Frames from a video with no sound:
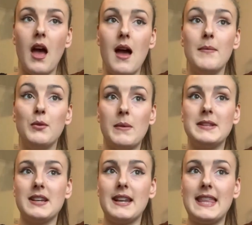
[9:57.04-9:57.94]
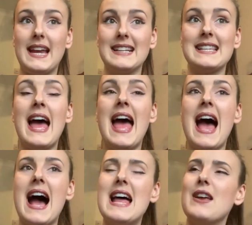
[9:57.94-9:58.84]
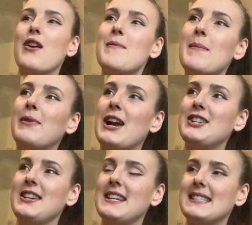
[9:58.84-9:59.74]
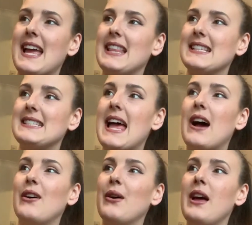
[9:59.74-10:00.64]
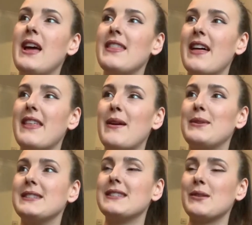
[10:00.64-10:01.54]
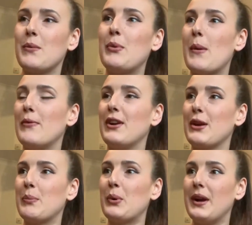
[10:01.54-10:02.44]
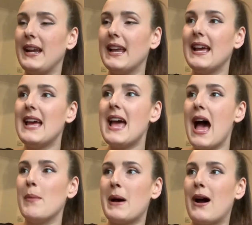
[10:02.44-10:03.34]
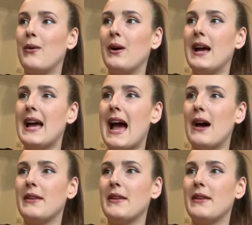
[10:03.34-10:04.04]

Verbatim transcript: um, the women's side of things. And I remember actually just saying this now that there was someone brought up a really good point about how